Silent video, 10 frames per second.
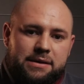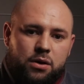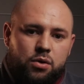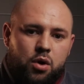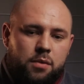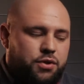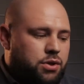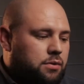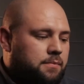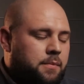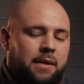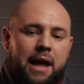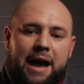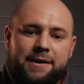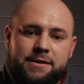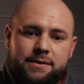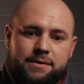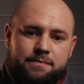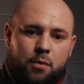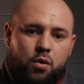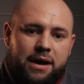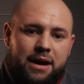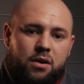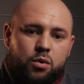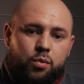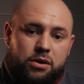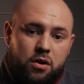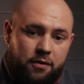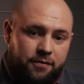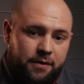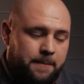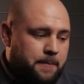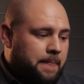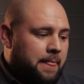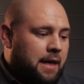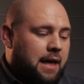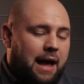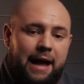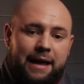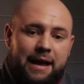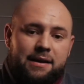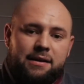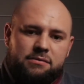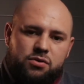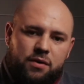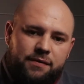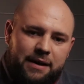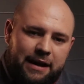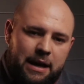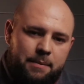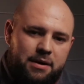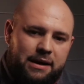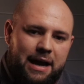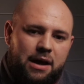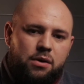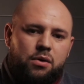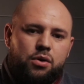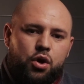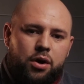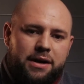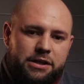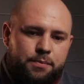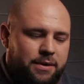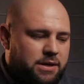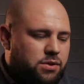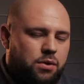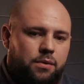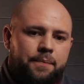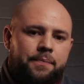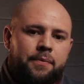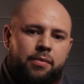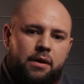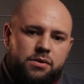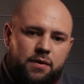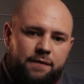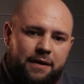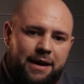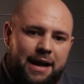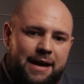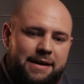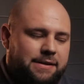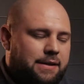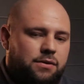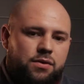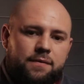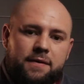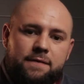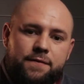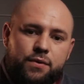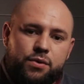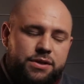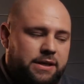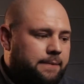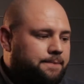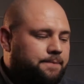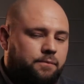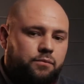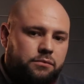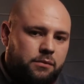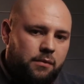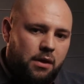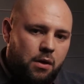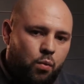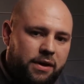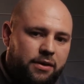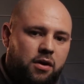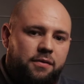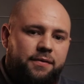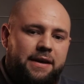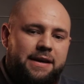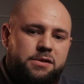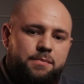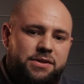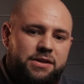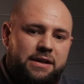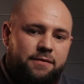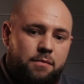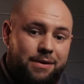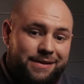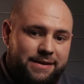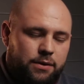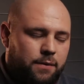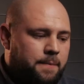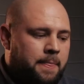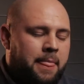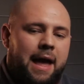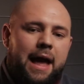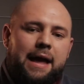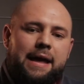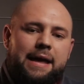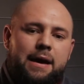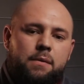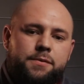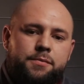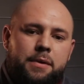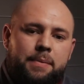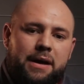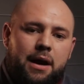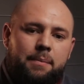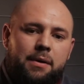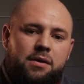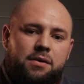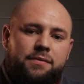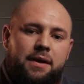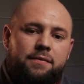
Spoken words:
a good option. I smoke it a lot with coffee. Again, something like an Americano, not an espresso. Something light, something fruity. With coffee, especially from Brazil, it helps me pick up a lot of the